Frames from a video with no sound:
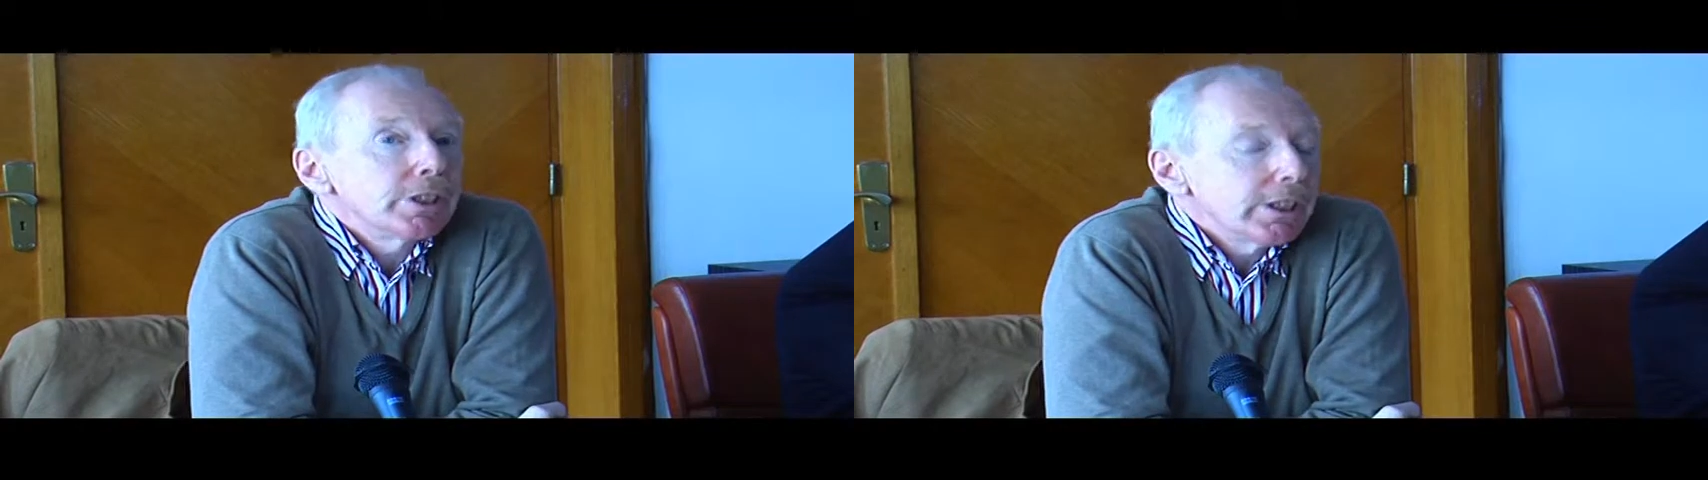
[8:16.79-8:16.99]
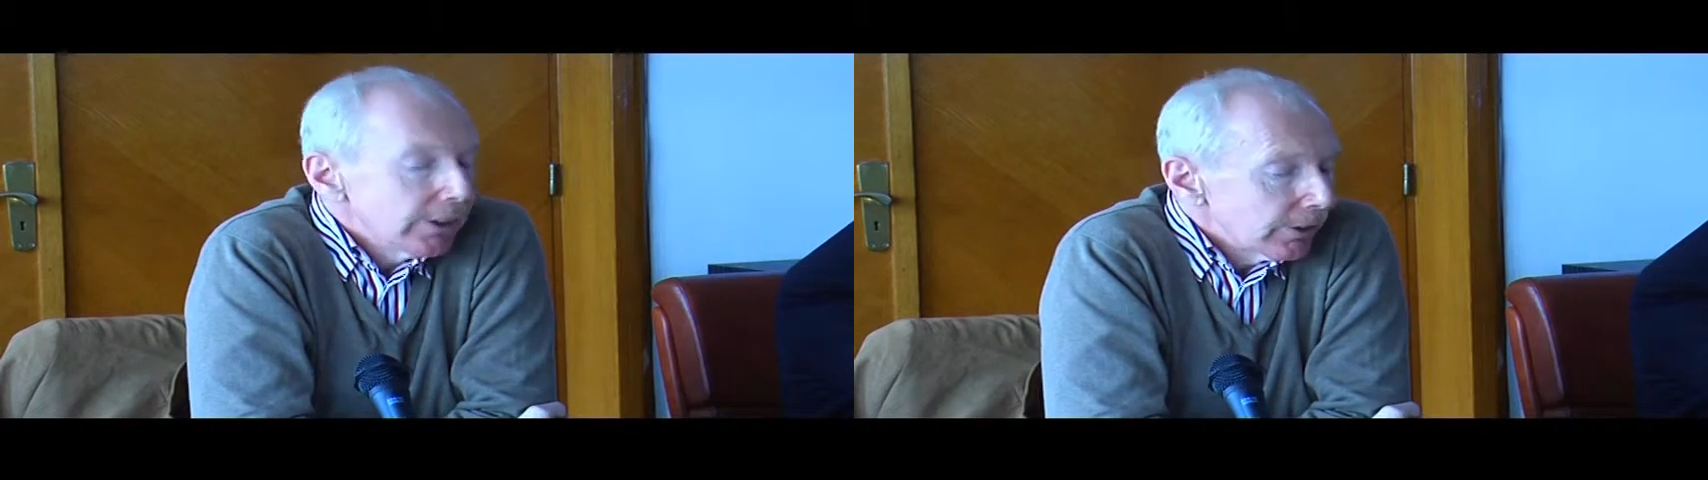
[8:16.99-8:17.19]

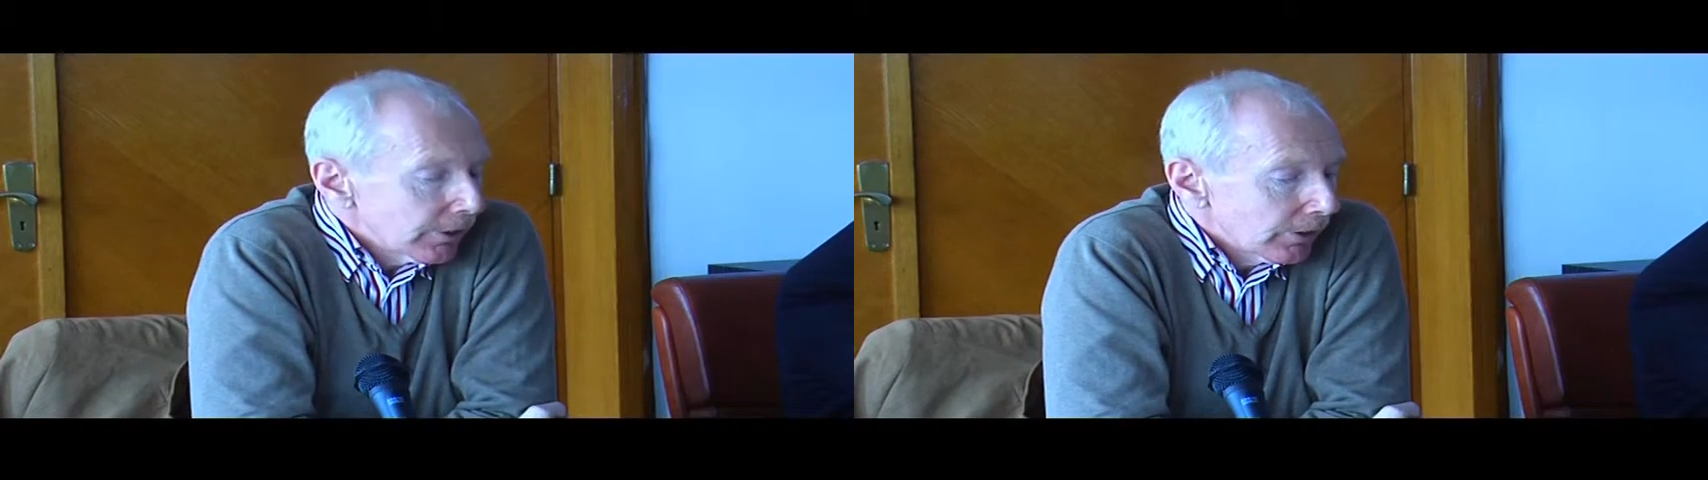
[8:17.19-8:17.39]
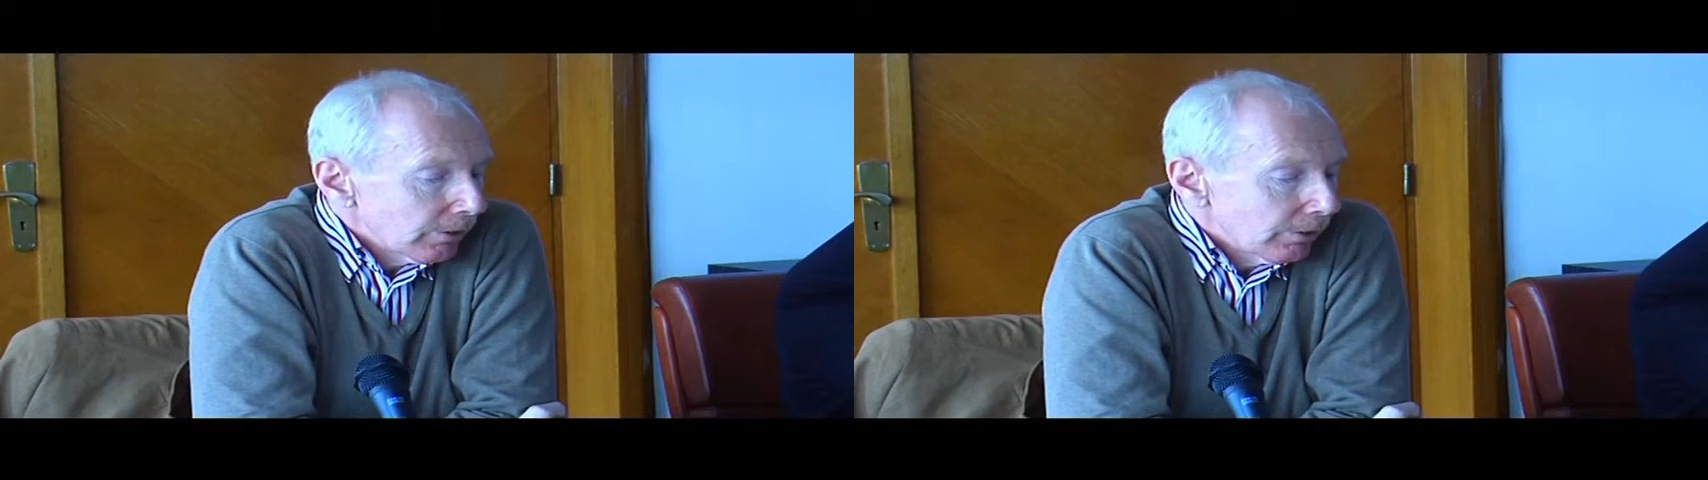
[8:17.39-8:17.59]
years
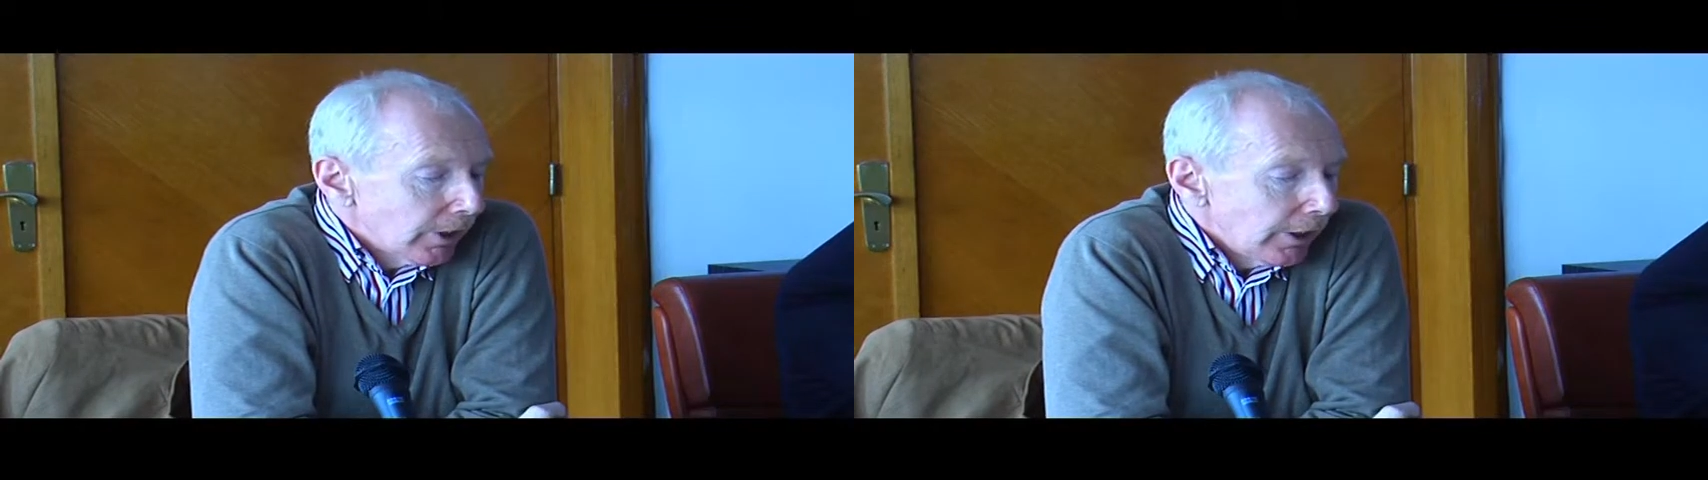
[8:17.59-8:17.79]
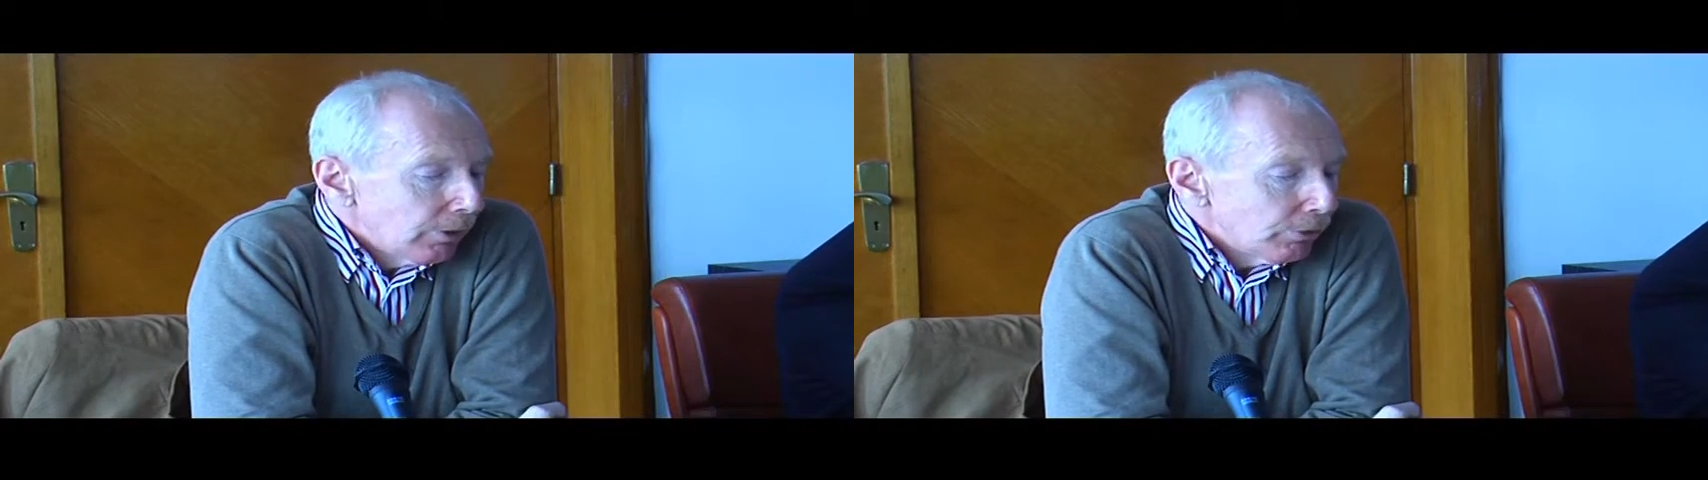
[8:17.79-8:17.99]
of
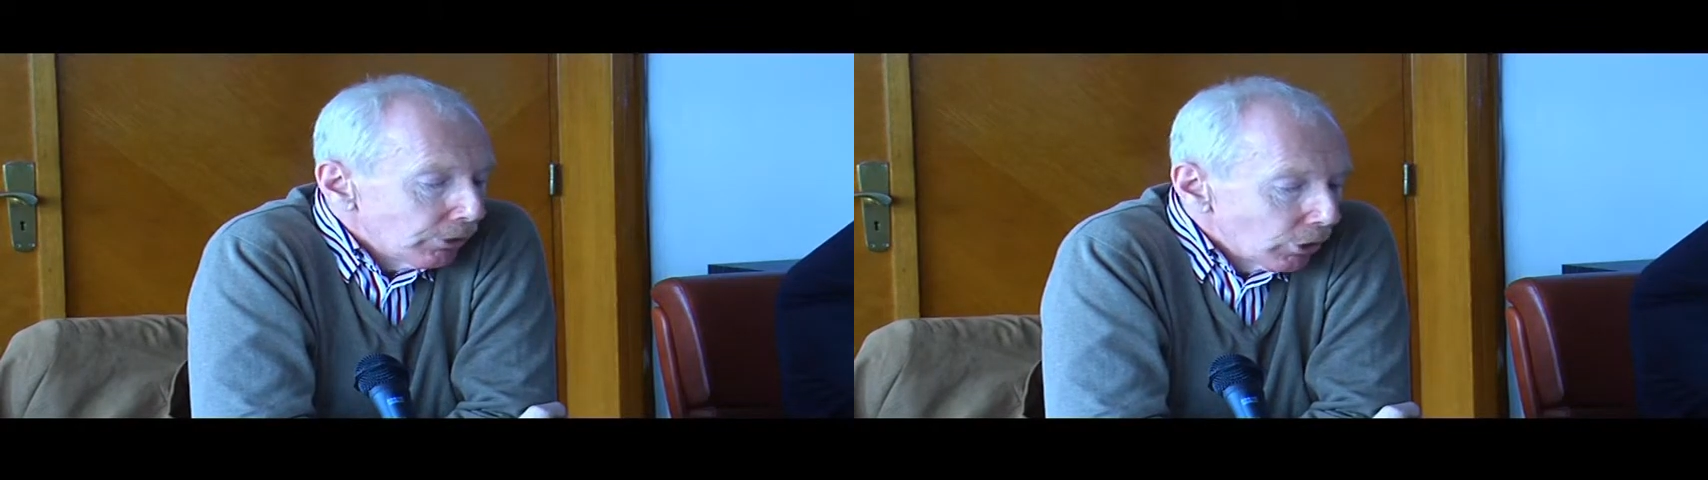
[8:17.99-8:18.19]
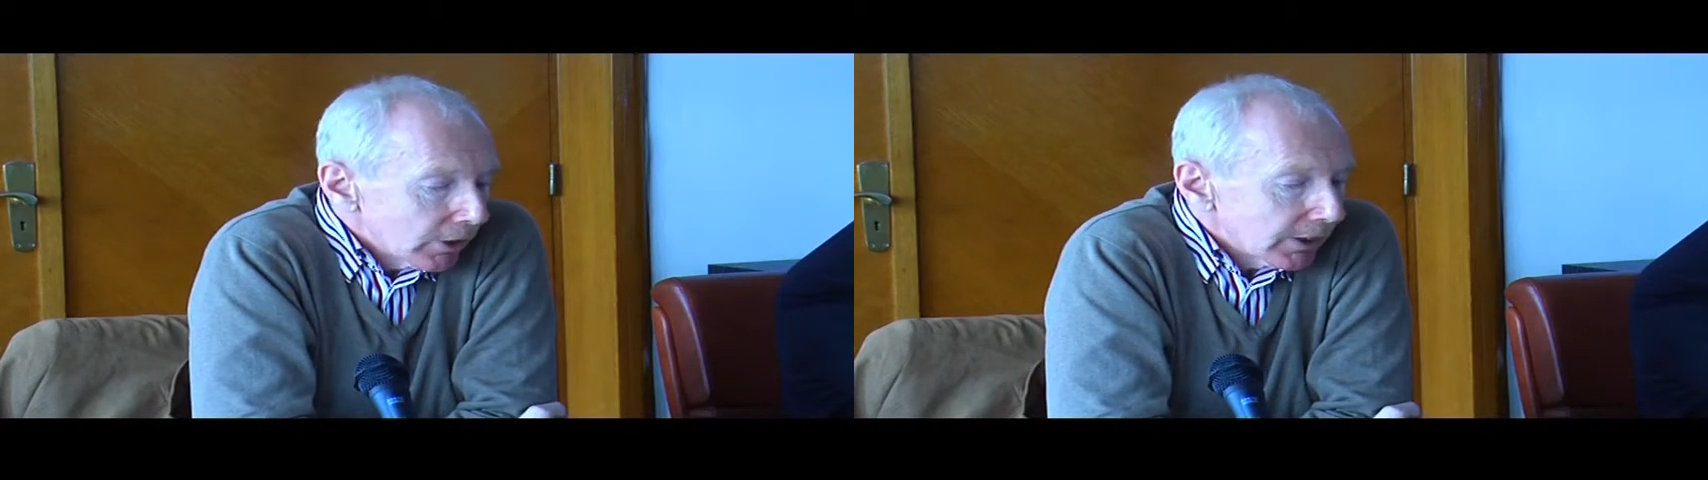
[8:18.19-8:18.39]

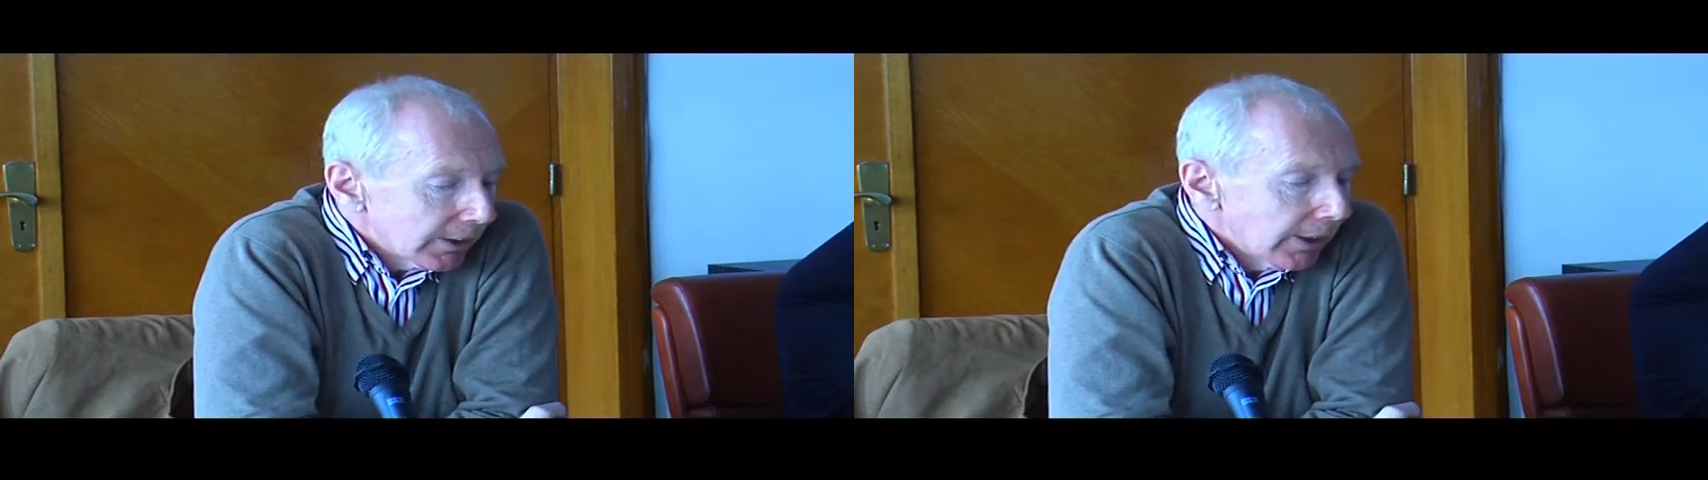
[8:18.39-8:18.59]
enforced